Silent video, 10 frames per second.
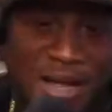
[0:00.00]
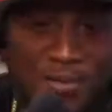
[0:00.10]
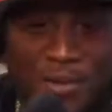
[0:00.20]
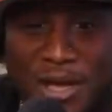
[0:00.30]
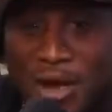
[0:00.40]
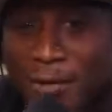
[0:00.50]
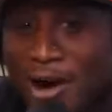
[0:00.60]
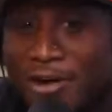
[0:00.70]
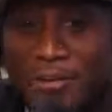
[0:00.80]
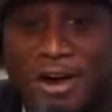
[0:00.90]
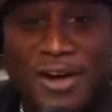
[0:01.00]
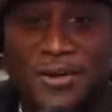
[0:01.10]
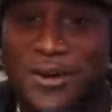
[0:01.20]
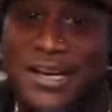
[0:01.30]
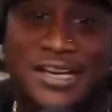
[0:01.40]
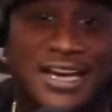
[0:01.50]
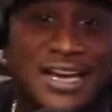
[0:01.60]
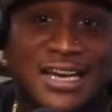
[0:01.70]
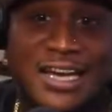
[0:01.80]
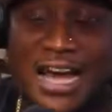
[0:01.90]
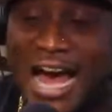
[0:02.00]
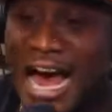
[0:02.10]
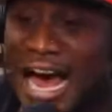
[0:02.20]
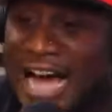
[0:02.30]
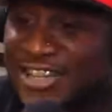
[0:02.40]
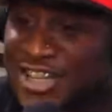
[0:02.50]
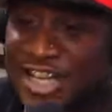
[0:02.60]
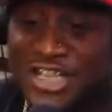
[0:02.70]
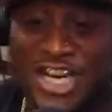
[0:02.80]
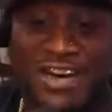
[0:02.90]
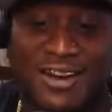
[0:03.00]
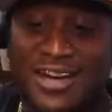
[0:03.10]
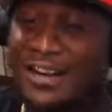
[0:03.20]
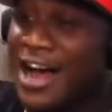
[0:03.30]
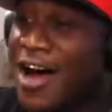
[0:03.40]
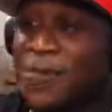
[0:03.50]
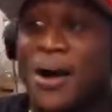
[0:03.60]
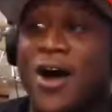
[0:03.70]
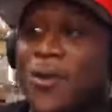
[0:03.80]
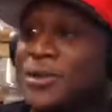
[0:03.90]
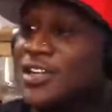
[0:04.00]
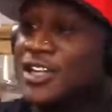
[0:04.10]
I'm a man walking around here right now, and I say it to all my homies.